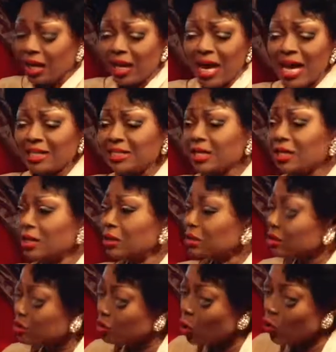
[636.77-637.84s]
Etiquette,
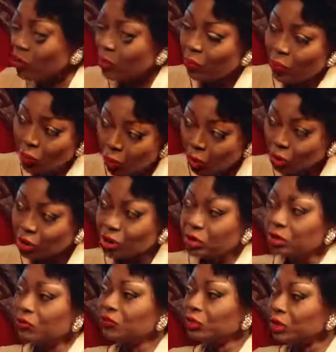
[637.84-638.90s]
so important
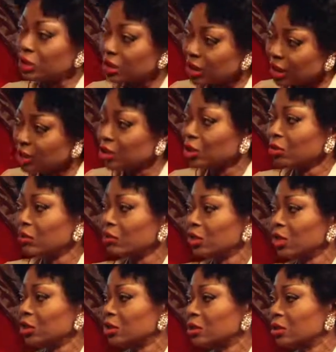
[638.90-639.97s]
for the next generation.